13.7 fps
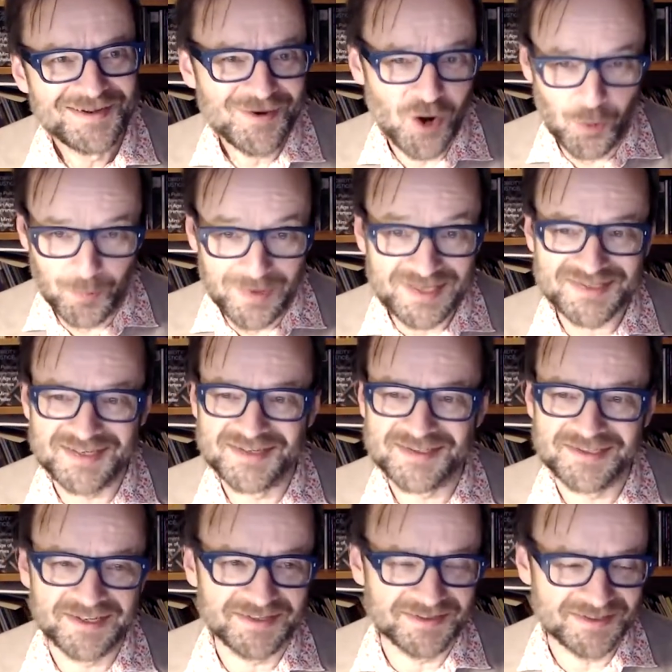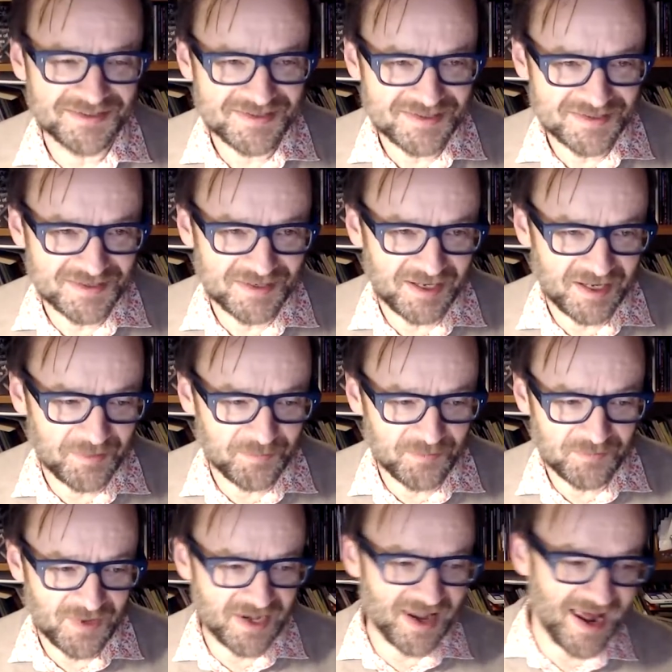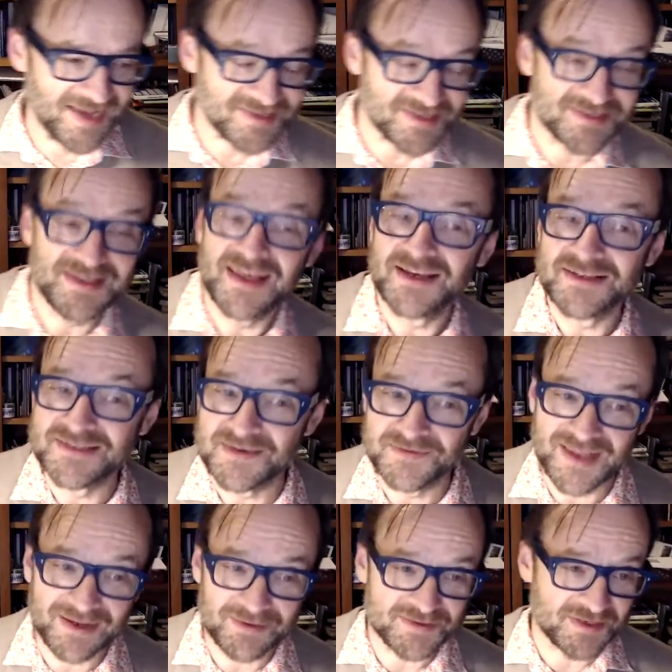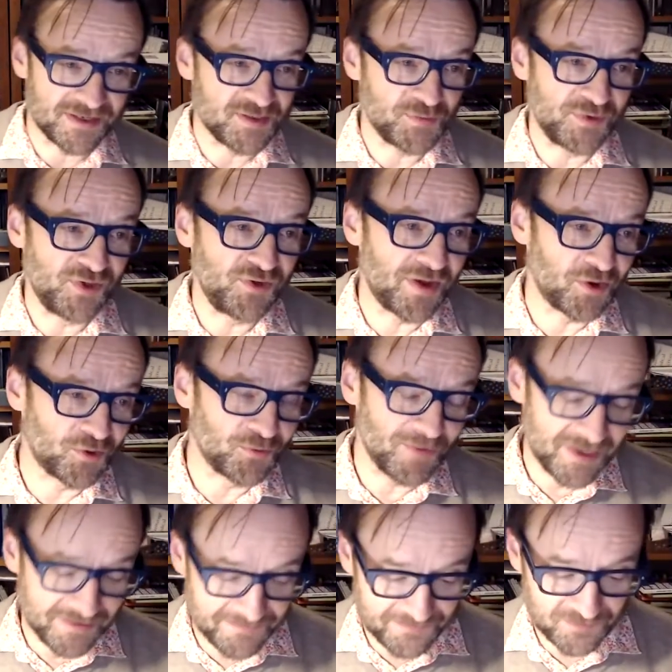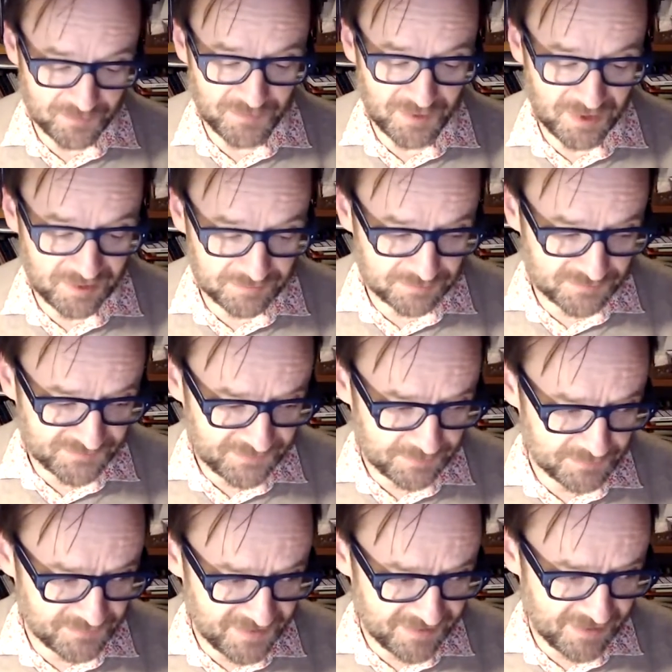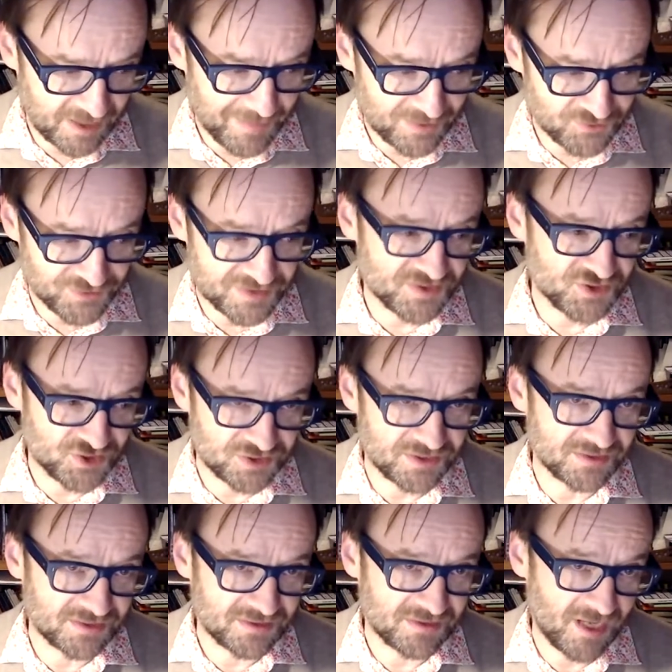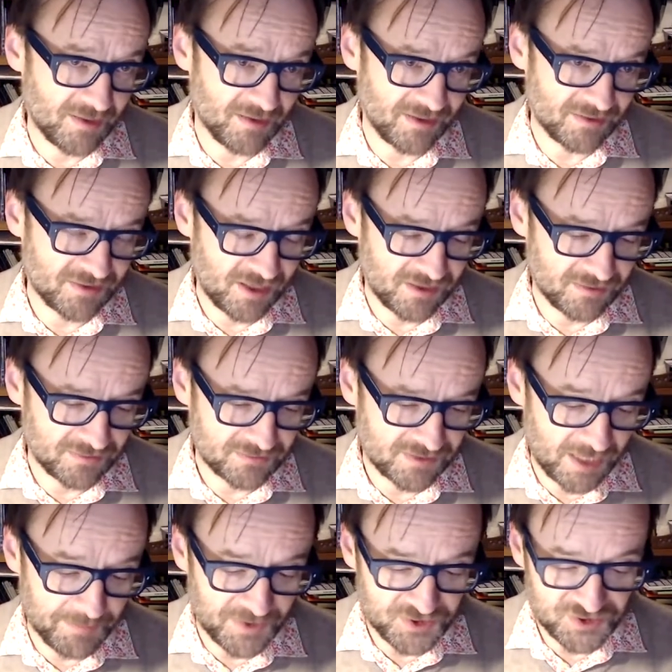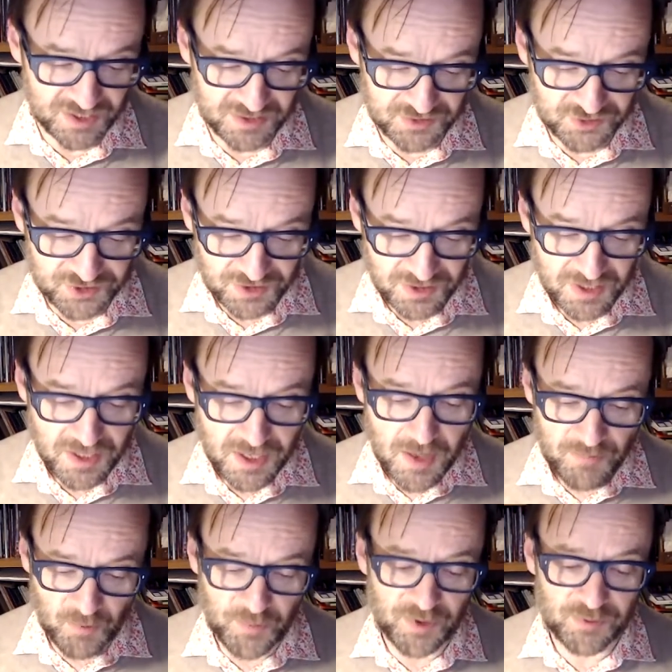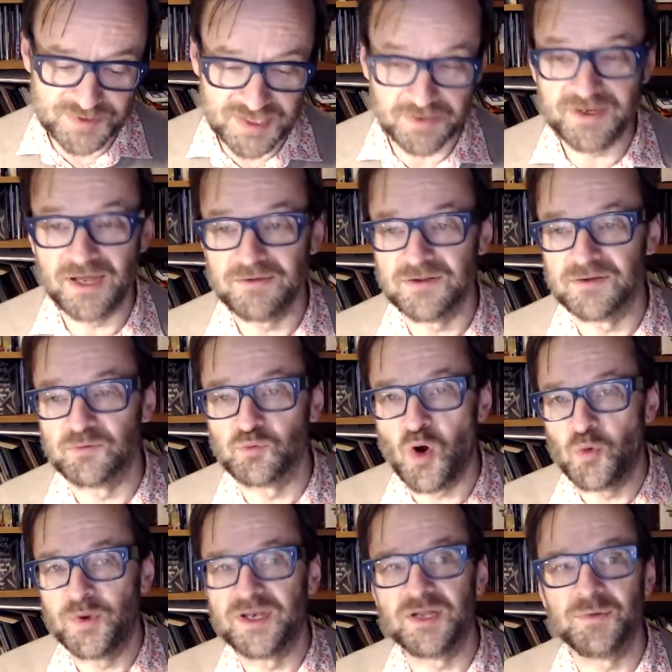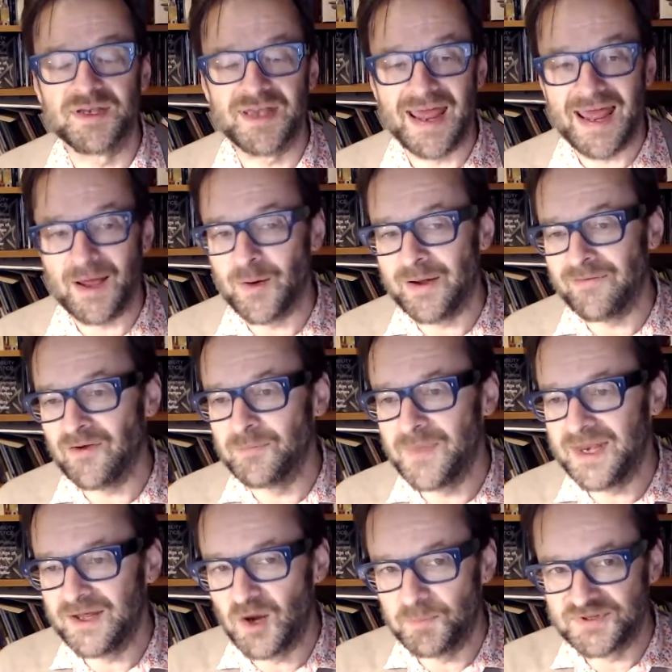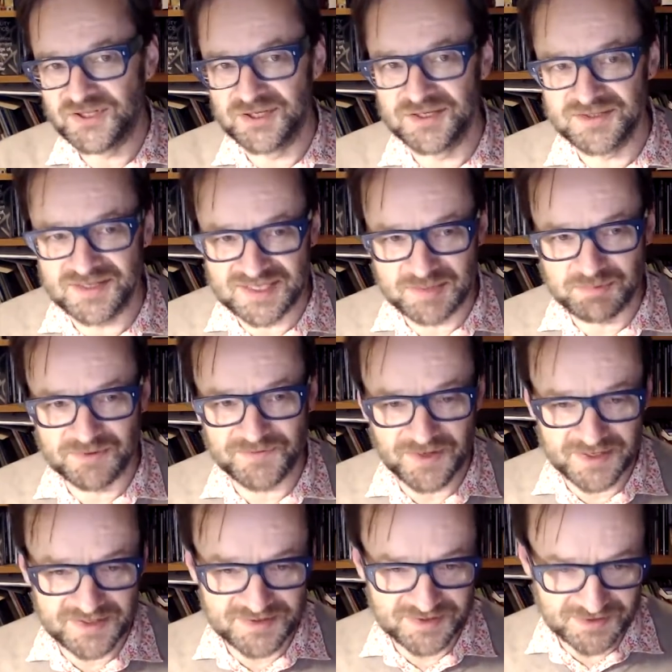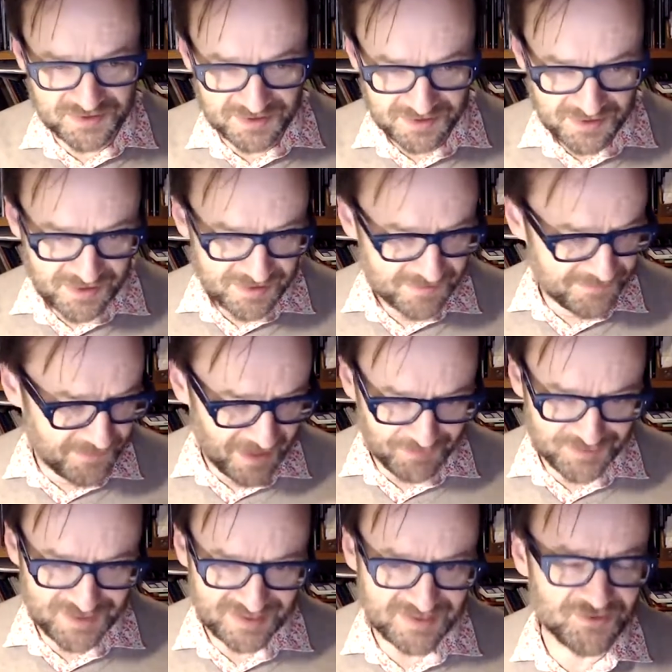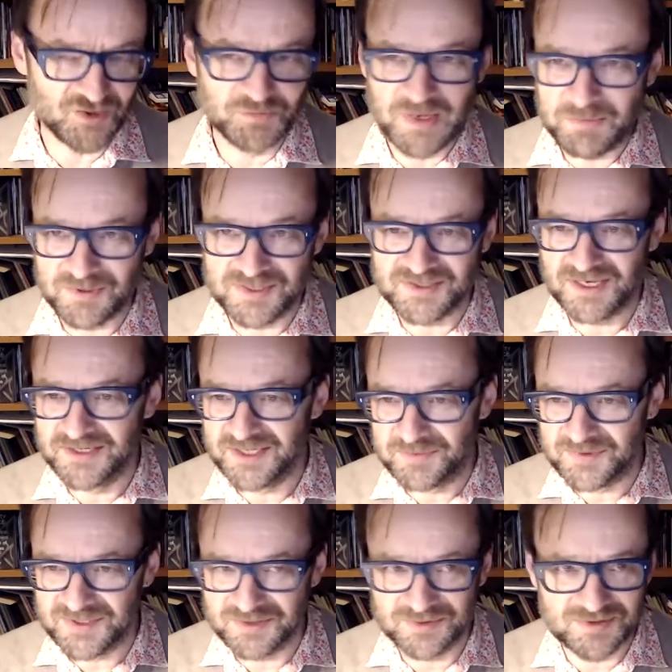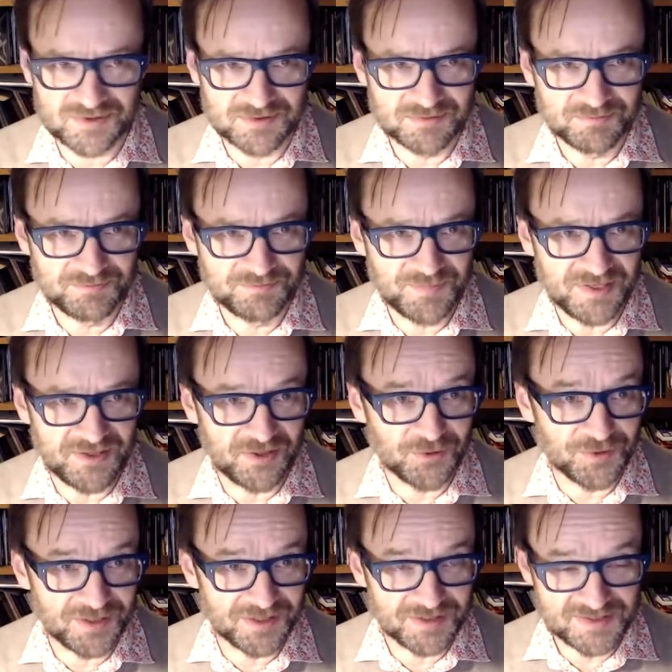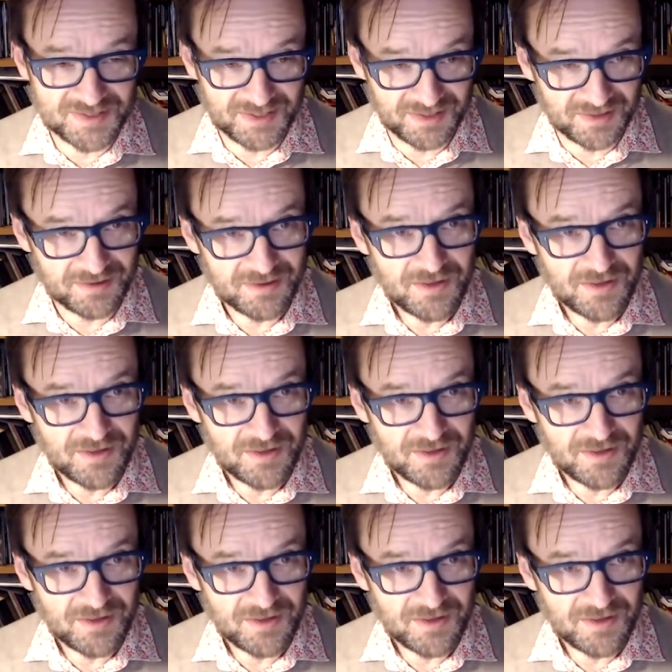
or meetings like this, and it has its negative downsides. We knew that already from thinking about transition and climate change. But we also know that what we're doing now, however many opportunities it provides to the 500 or 600 people that signed up to be in the audience here,